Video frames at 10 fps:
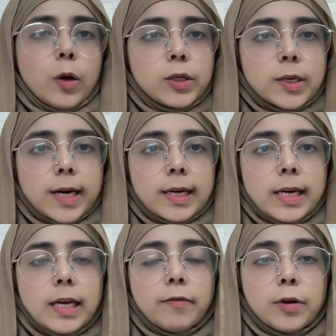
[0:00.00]
not
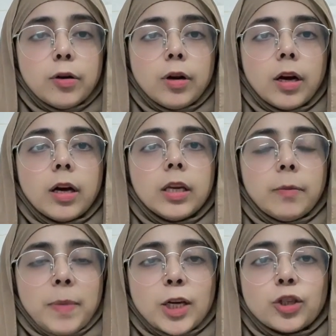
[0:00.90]
directly given
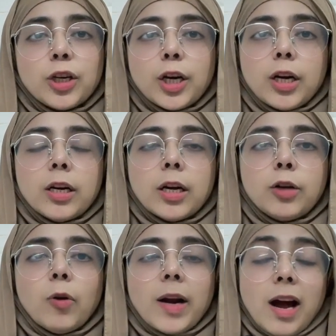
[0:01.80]
the patient and
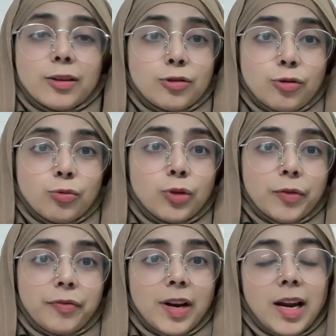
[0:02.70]
you are asked to do
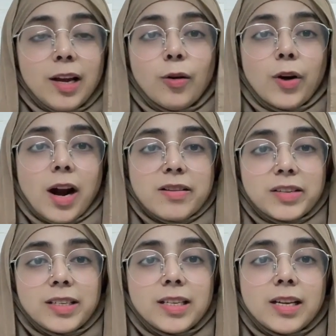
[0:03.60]
the filling or
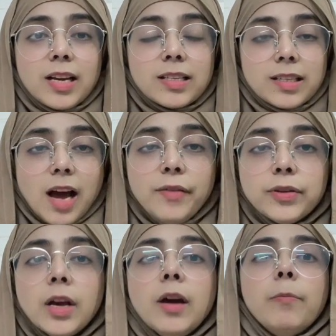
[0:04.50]
RCT and
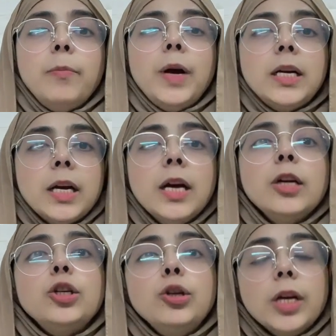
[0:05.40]
stuff, but
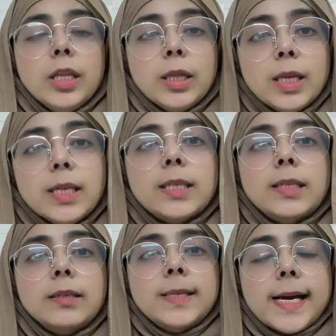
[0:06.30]
in
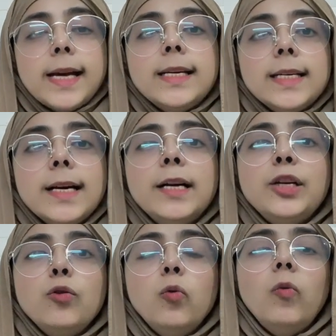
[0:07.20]
this second year,
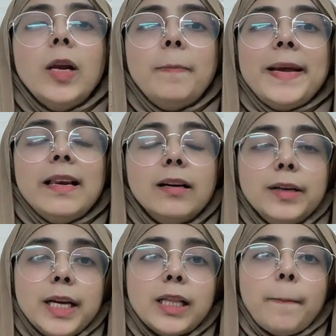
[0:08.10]
you will be
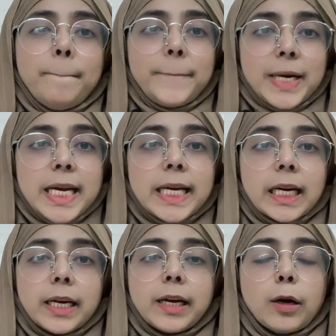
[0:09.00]
learning the
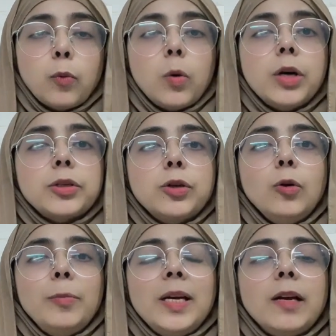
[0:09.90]
preclinical works.
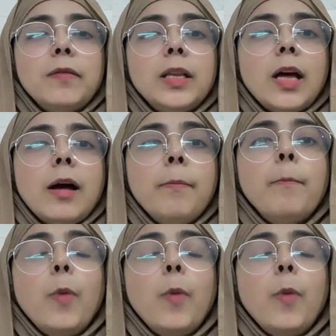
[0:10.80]
You will be given the